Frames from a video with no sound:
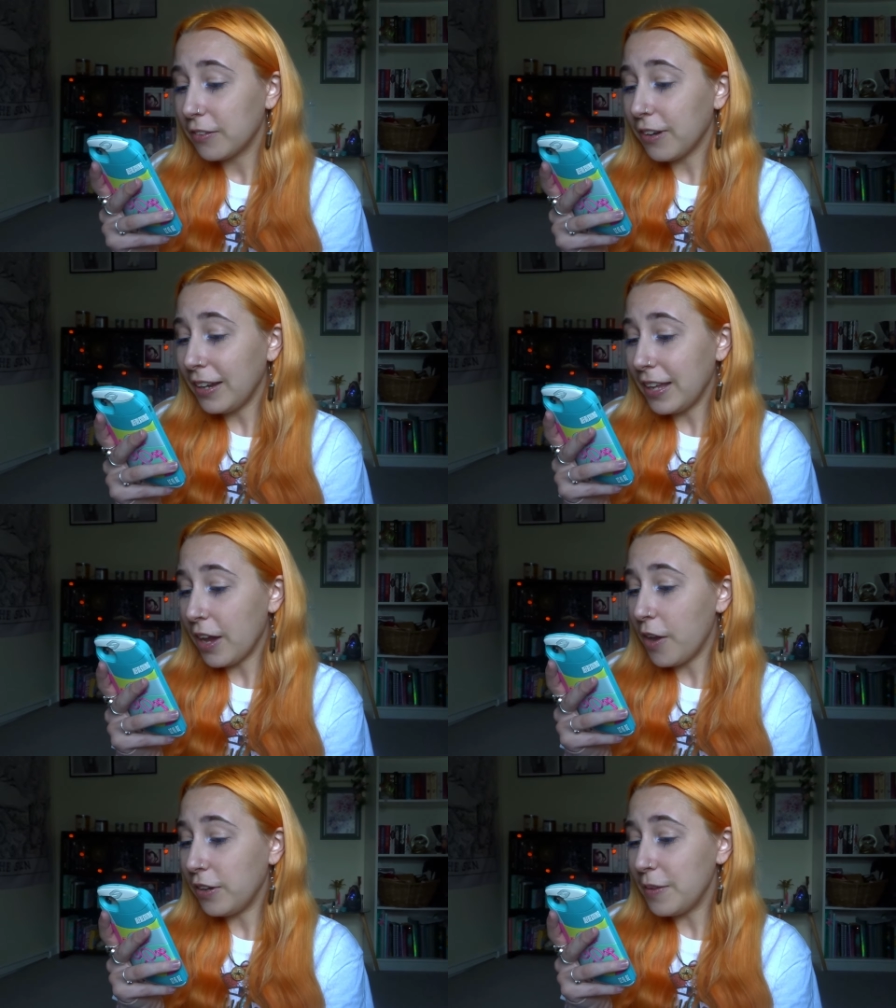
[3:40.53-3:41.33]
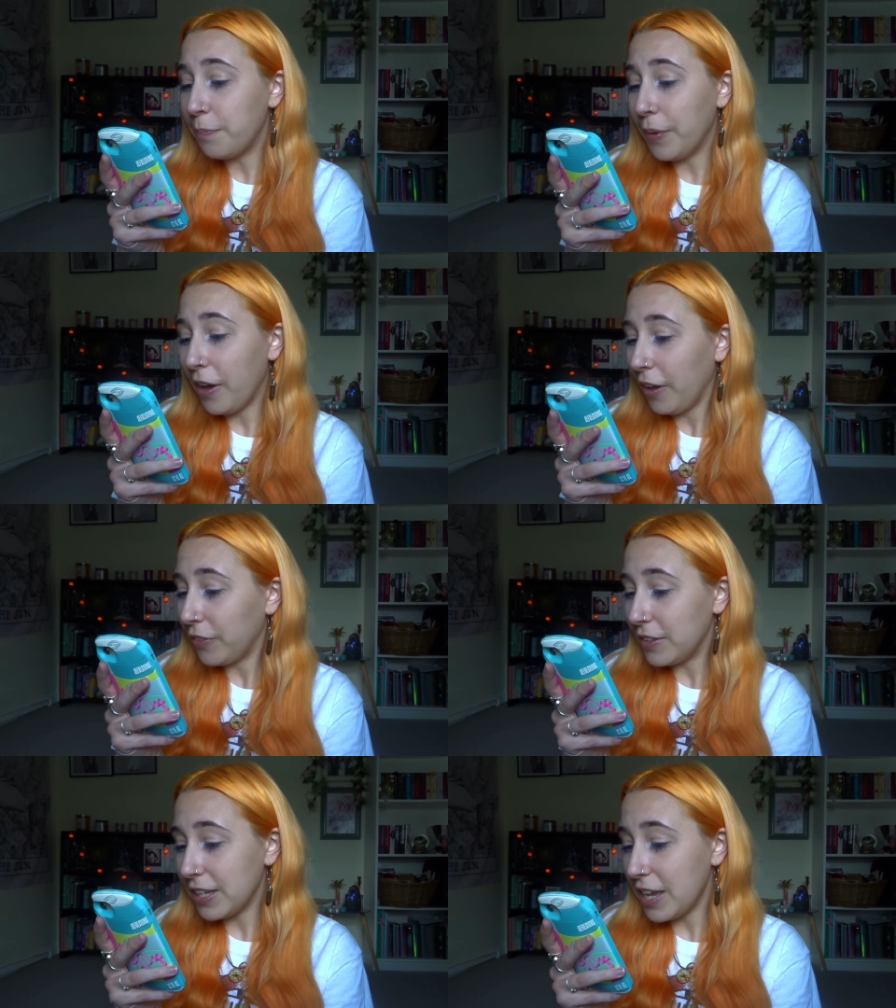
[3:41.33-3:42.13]
Granny only
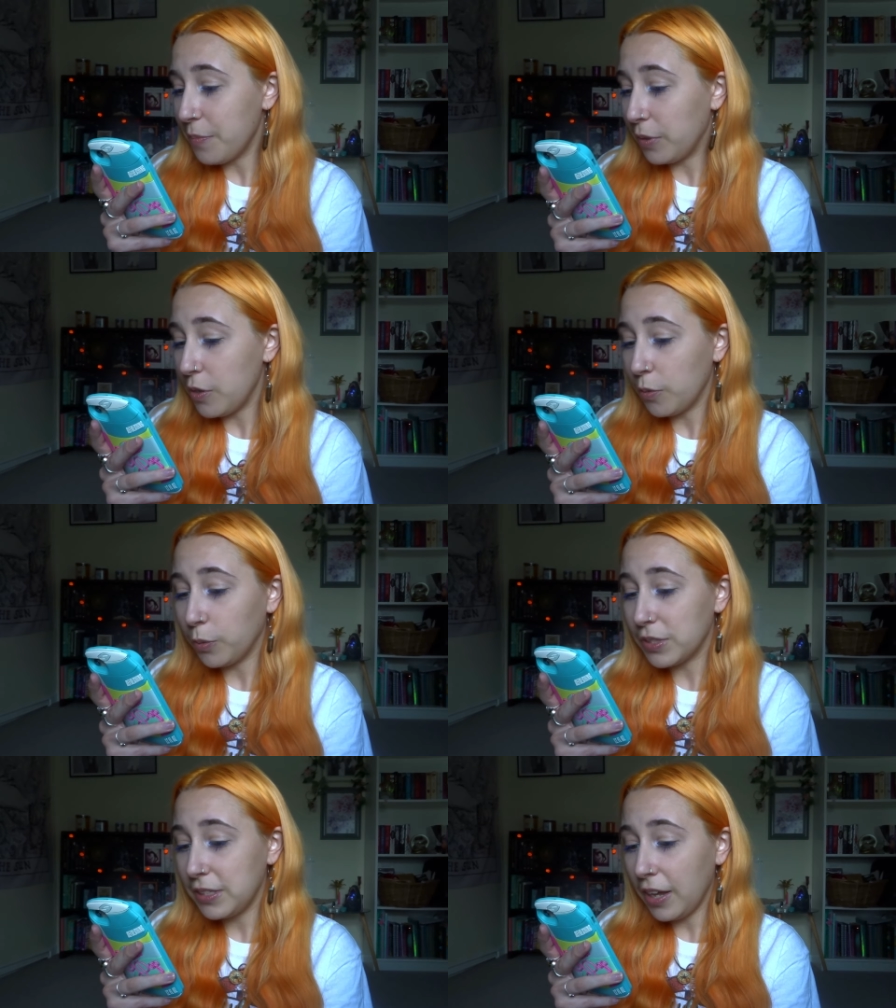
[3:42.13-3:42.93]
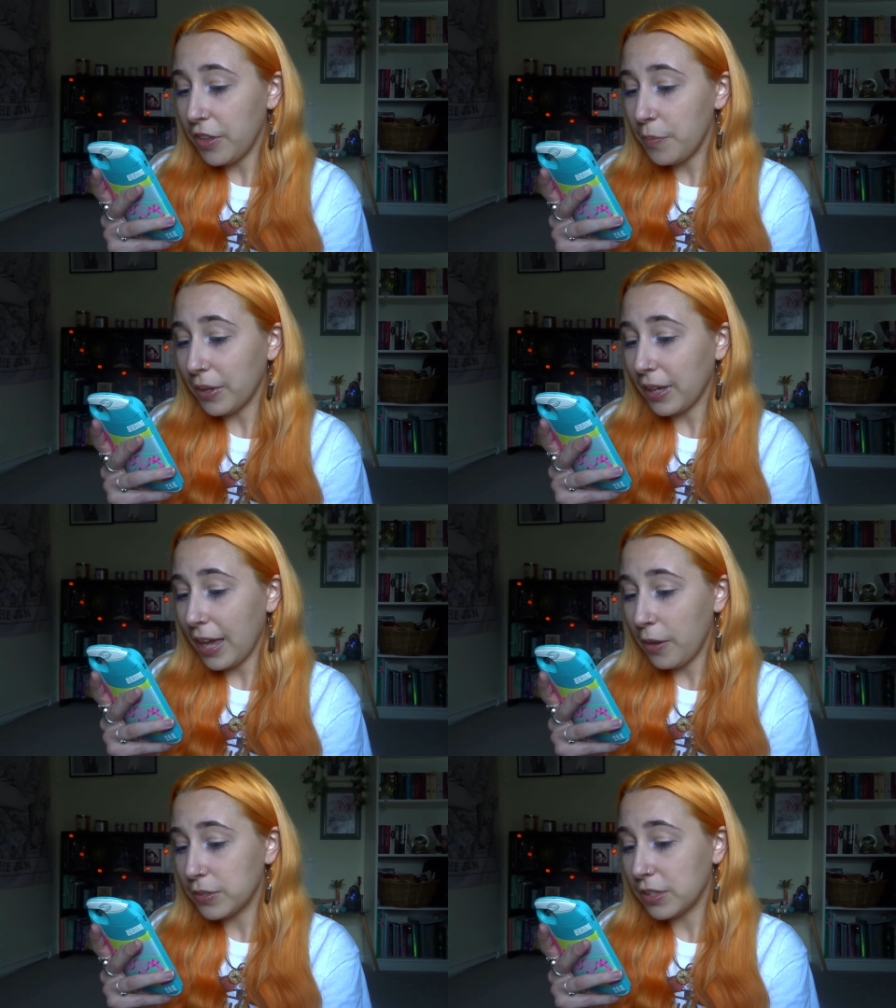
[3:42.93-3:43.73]
birthed a demon who caused nothing but
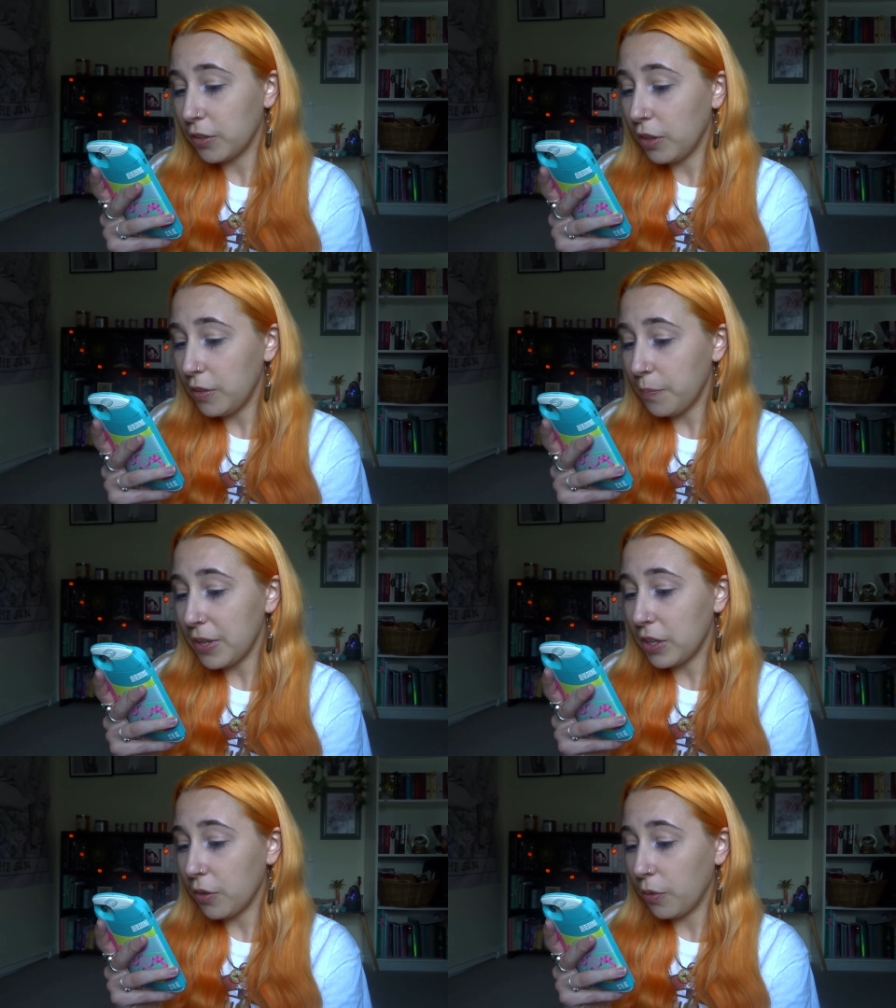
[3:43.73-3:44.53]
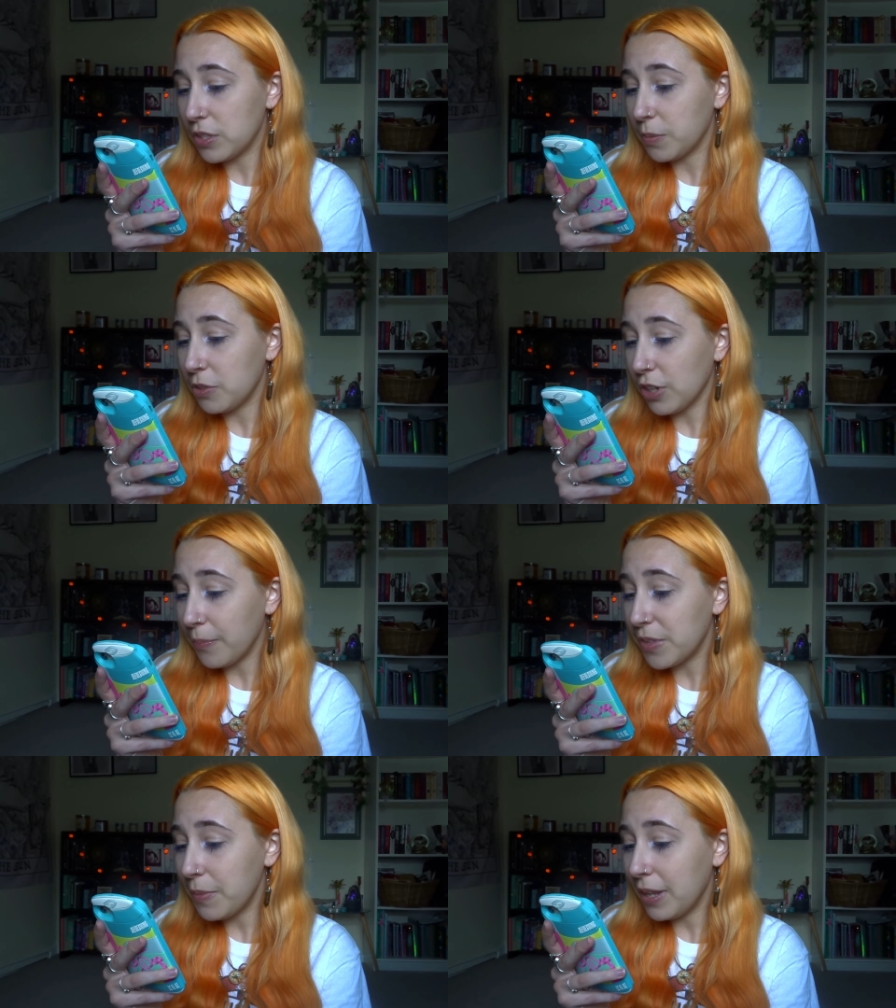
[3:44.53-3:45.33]
chaos and couldn't be cured, so we
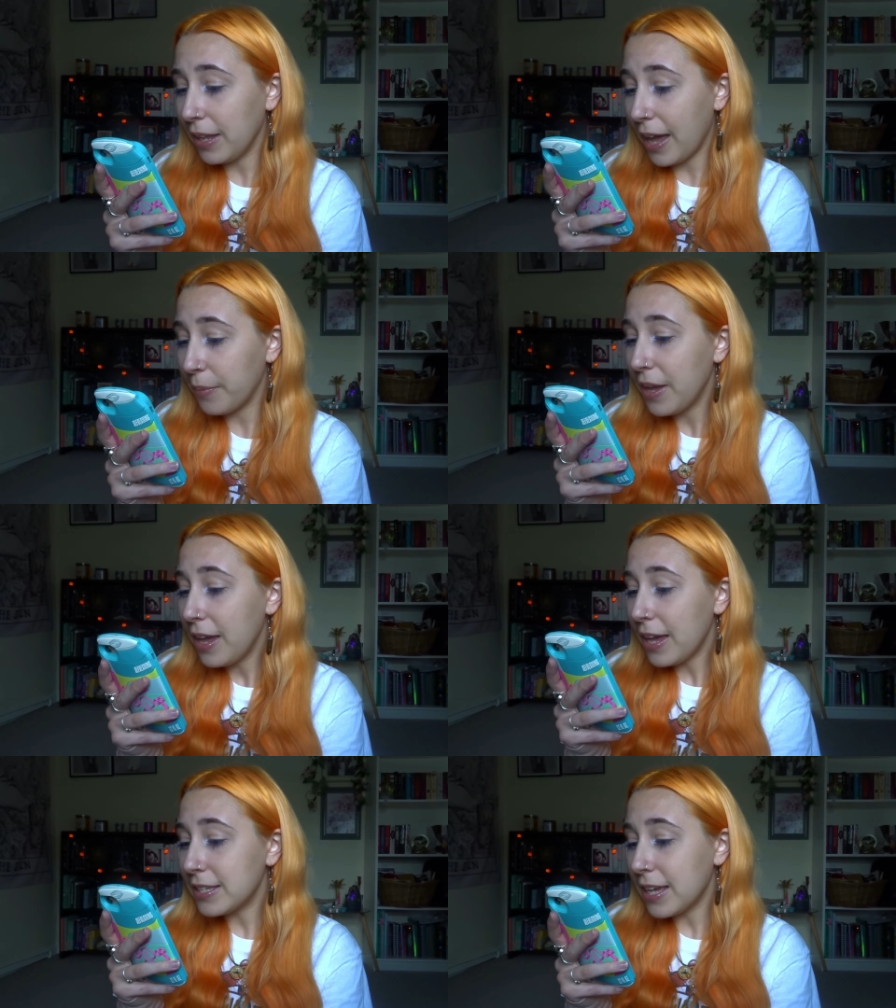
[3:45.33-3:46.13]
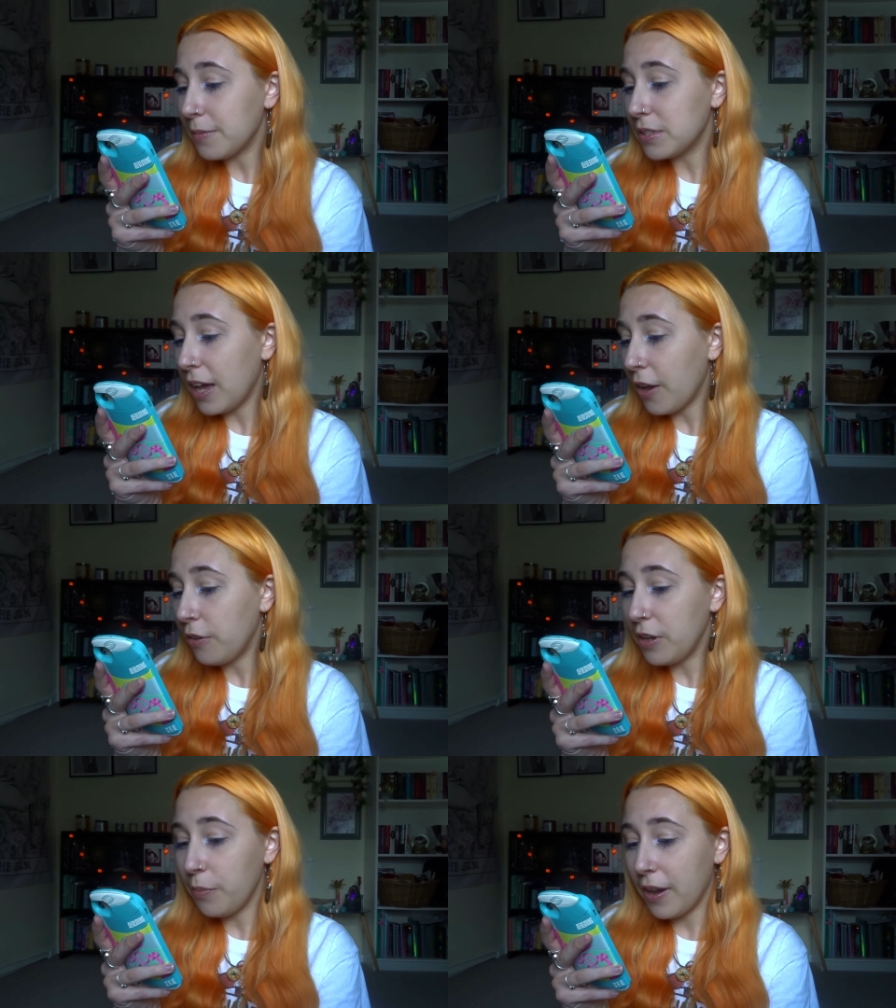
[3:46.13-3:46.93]
trapped him in a lab, except that
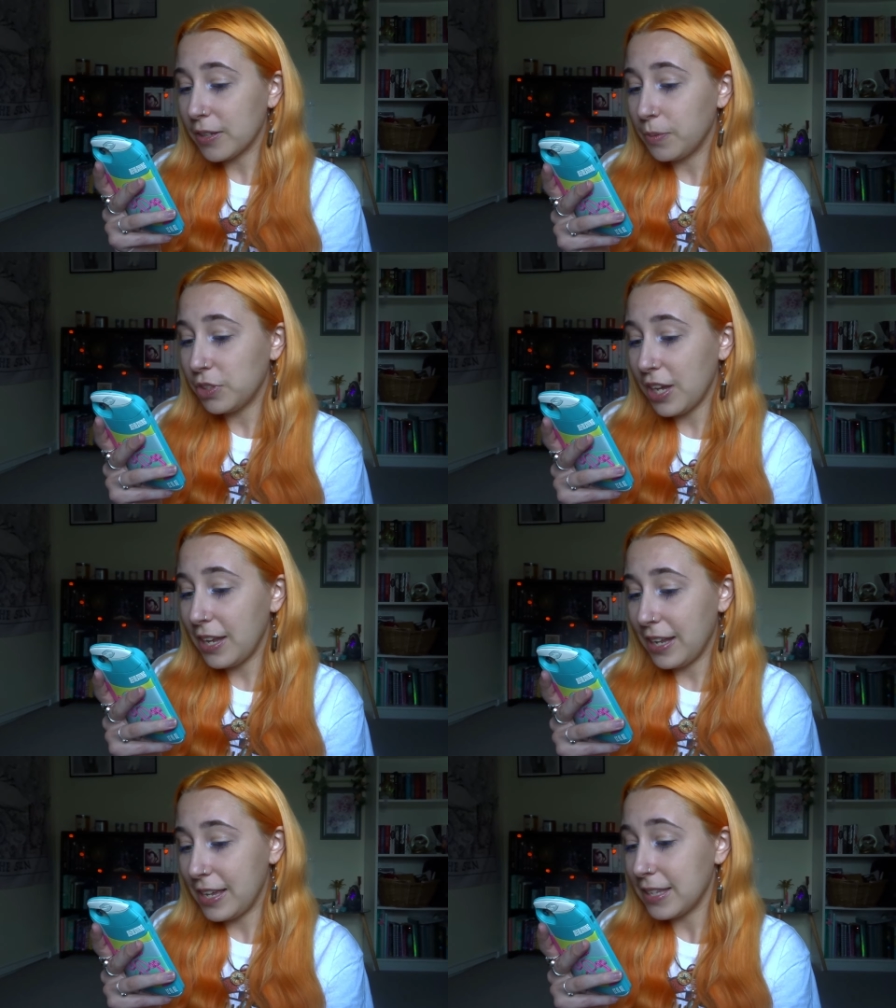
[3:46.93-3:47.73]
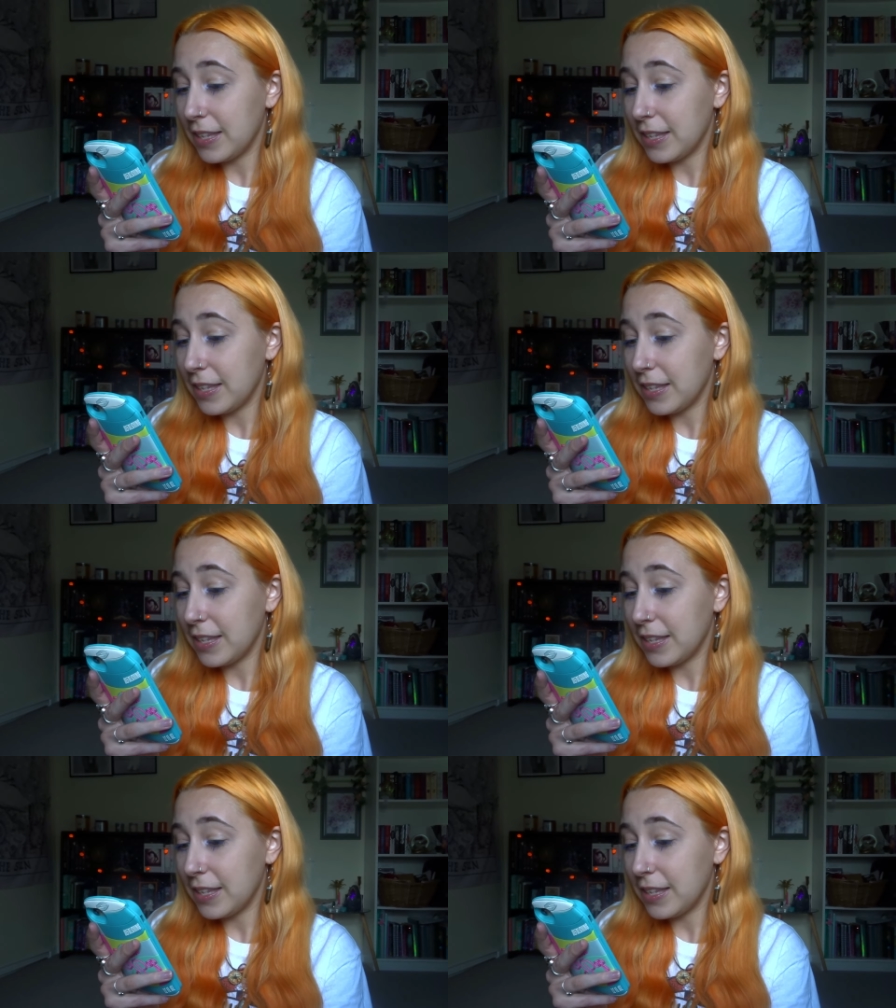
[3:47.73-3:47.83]
only works for genies.